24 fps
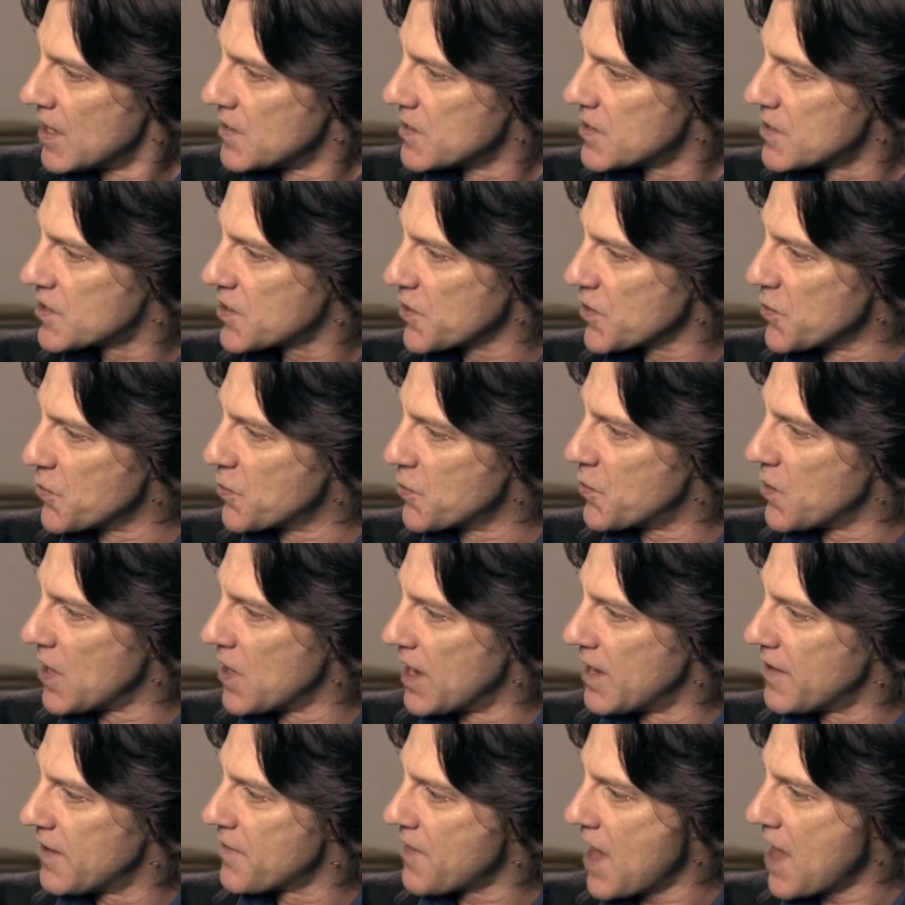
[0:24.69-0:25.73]
So
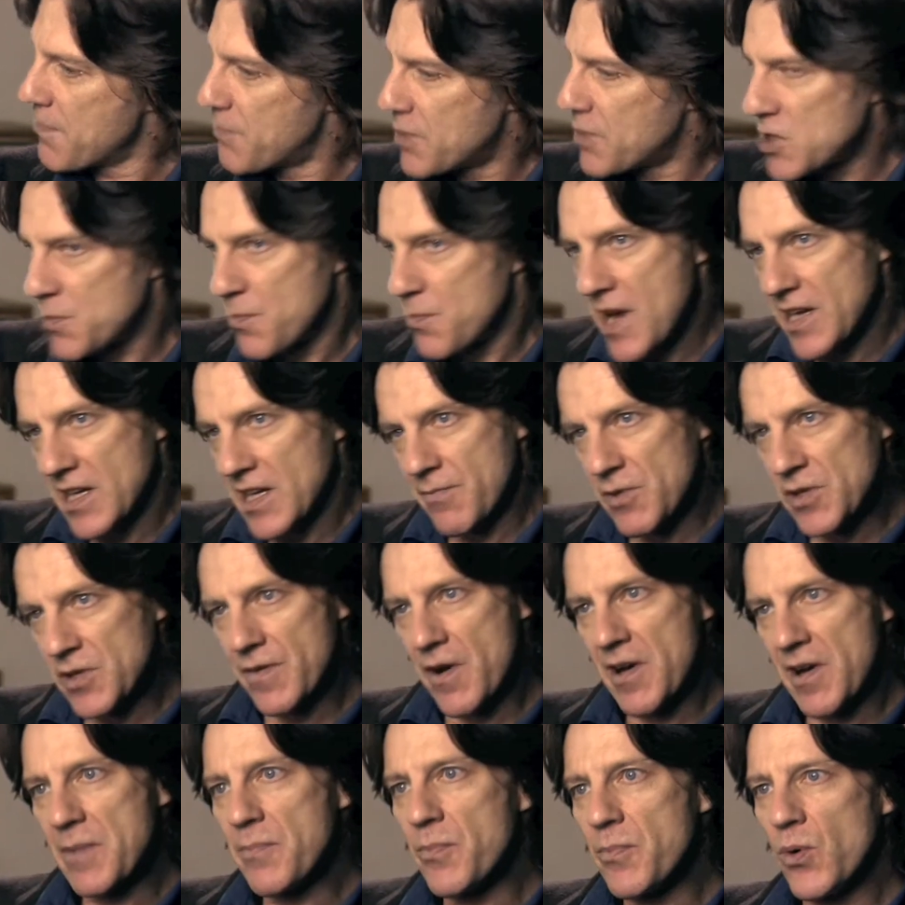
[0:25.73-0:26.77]
that perspective was
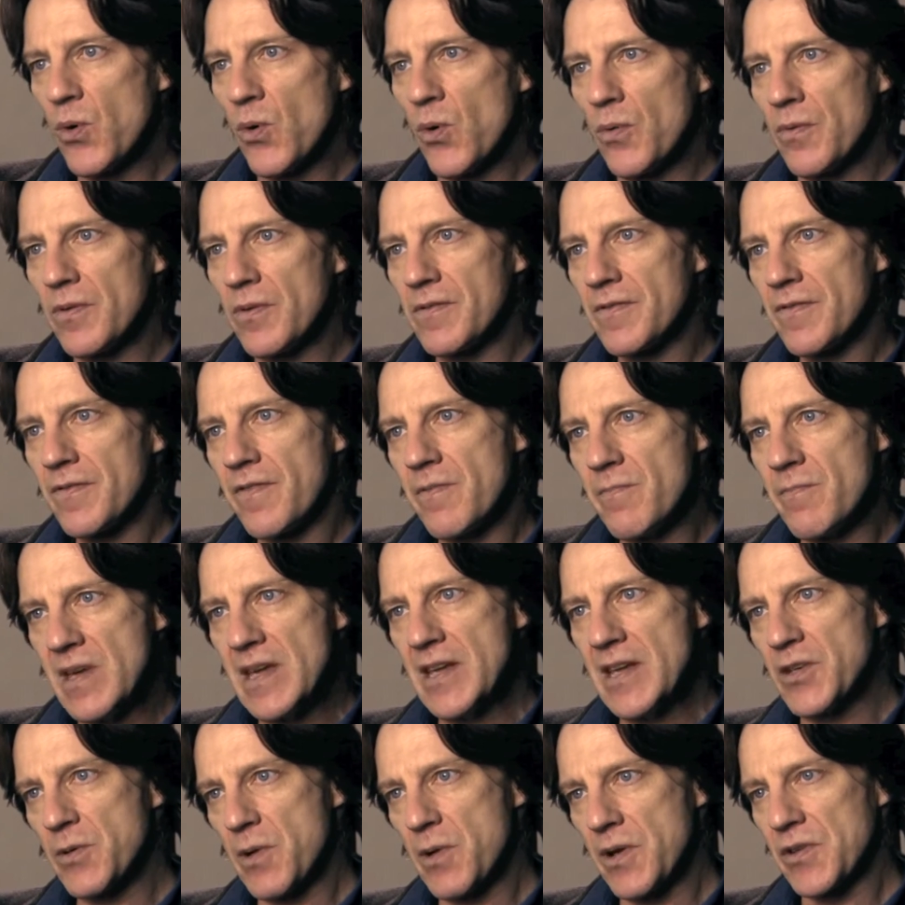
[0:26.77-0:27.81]
very important for
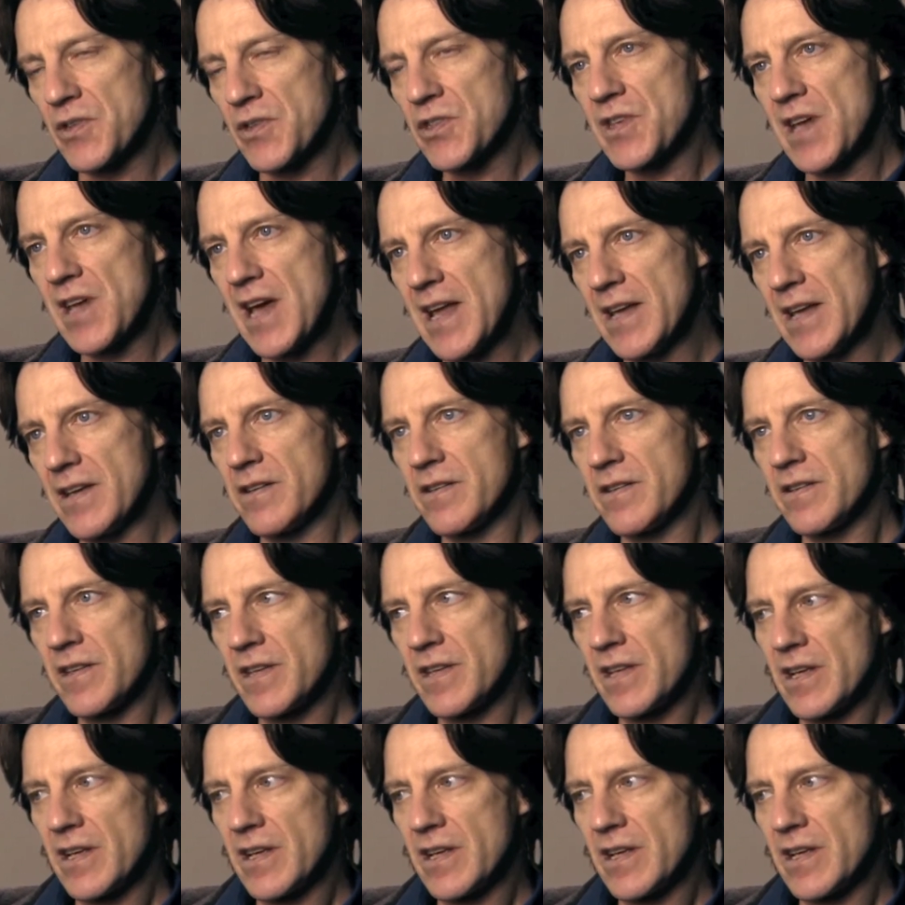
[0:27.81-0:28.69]
me to understand